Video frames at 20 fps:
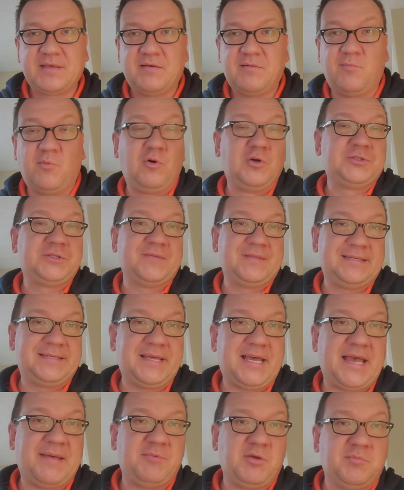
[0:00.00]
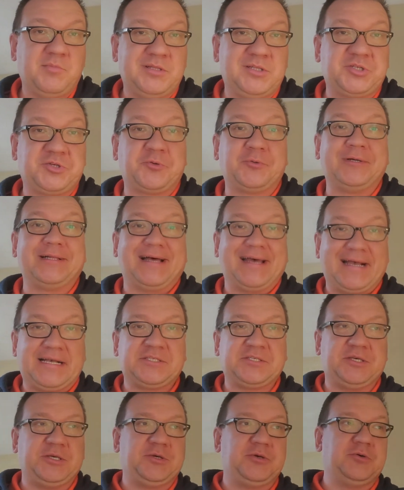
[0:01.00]
Most of the time, your manager will
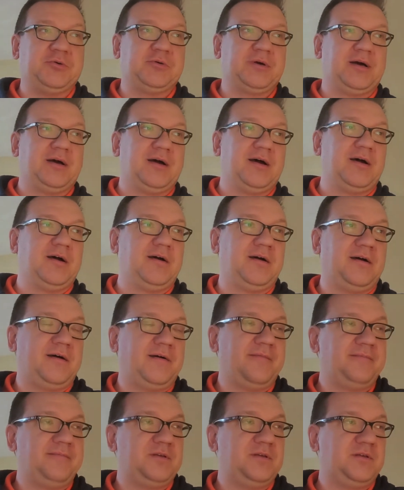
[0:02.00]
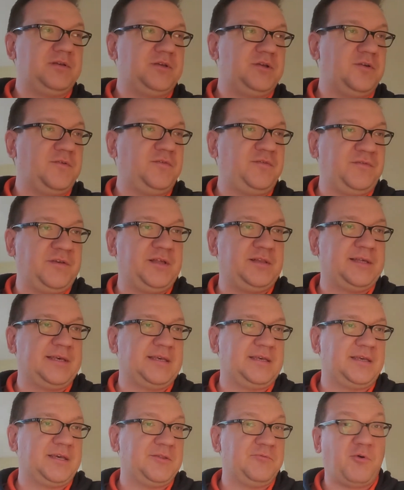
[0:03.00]
ask you your
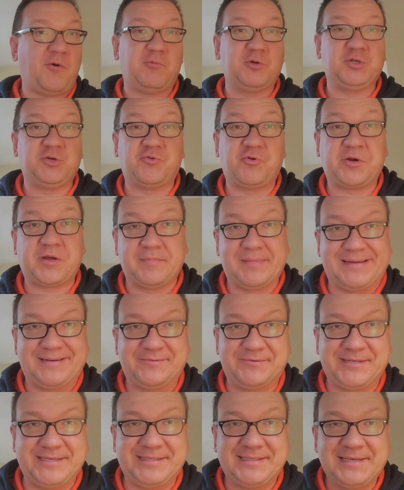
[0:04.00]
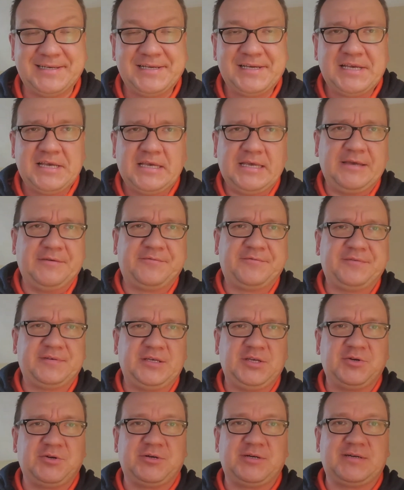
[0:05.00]
feeling and what would you recommend, right? If
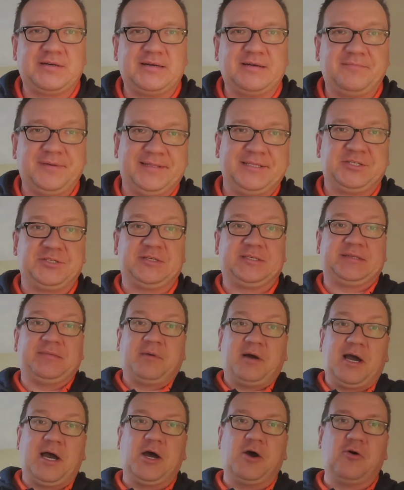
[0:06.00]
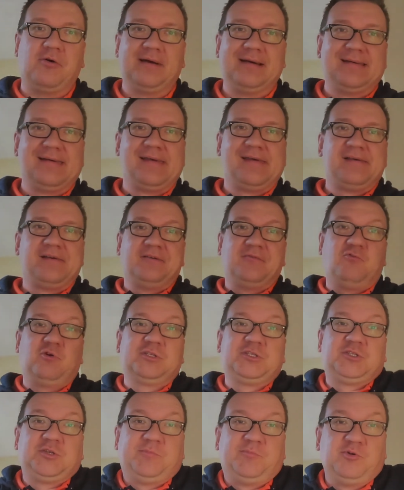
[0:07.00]
your manager somehow
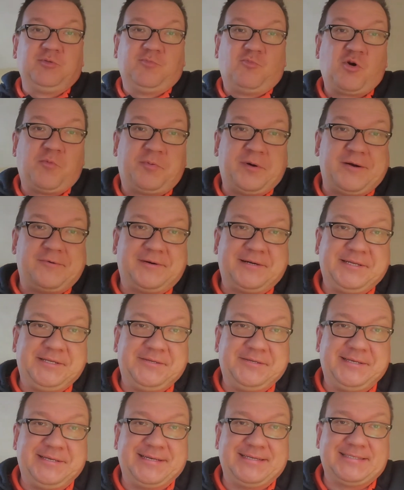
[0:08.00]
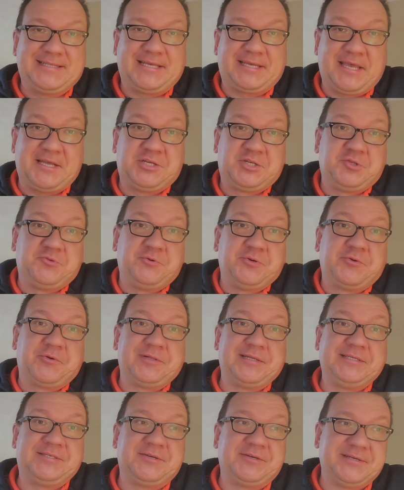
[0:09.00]
wants to put more power in your hands, like, hey, should we
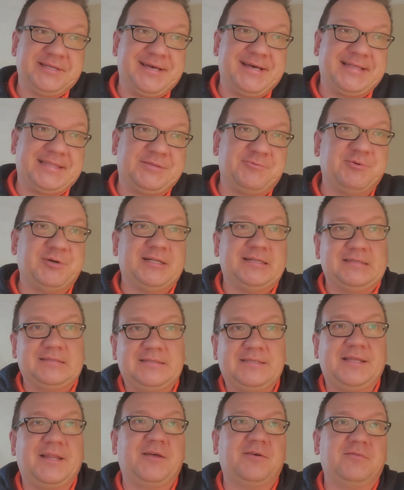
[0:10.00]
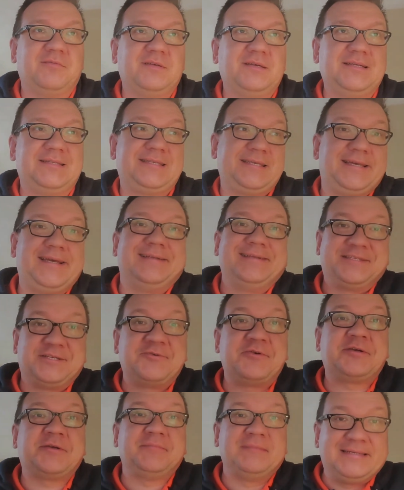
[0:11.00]
release or not? Well, it's
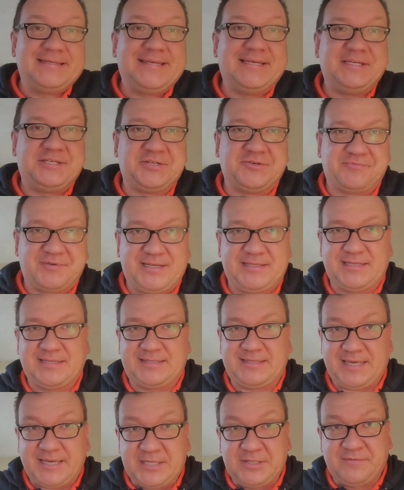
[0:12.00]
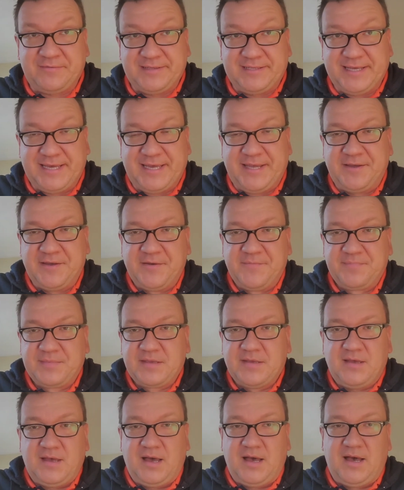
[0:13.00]
a recommendation, right? At the end of the day,
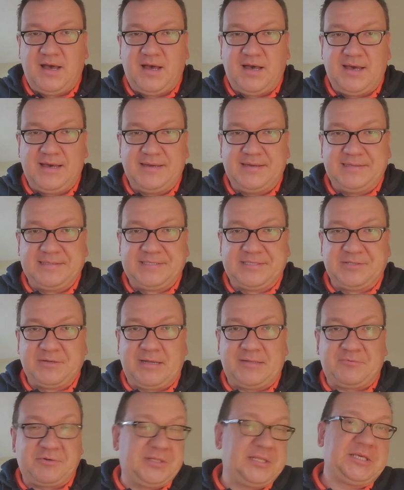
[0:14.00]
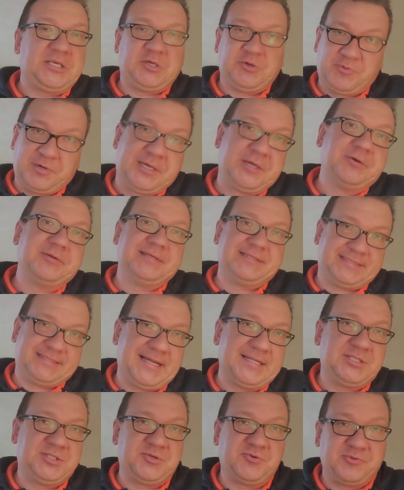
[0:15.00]
it's not really QA who
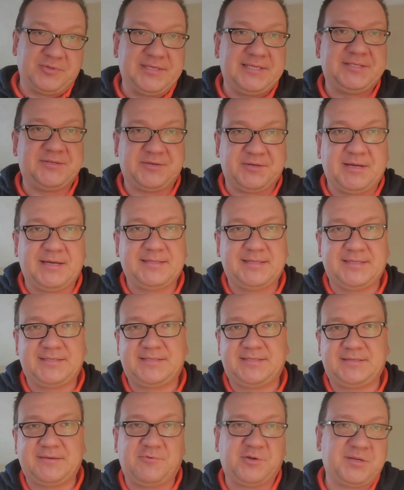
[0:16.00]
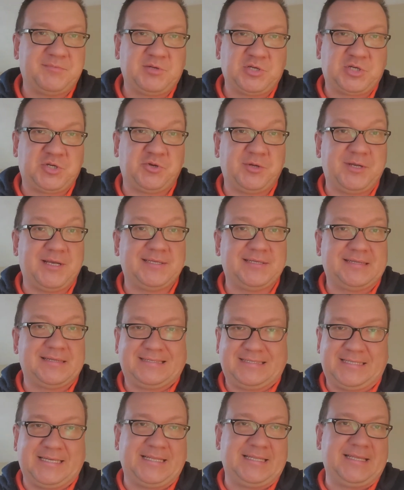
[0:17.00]
decides to release or not. I want to make sure you guys
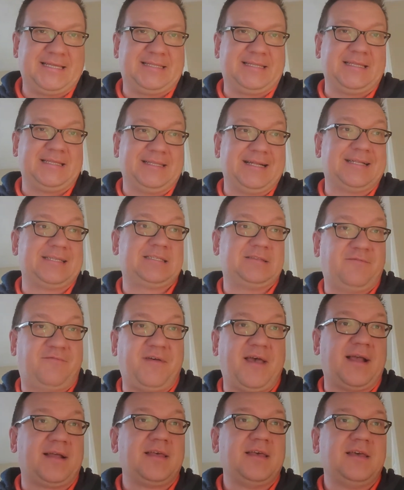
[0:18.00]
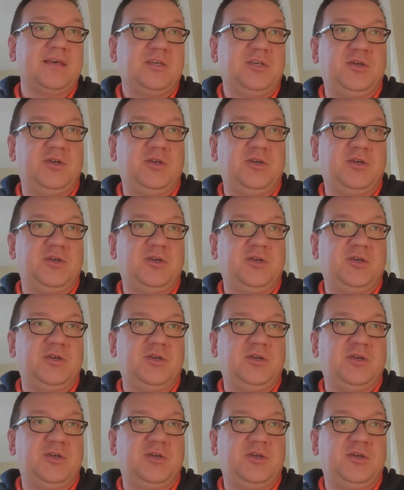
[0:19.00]
understand that, and that's the fact.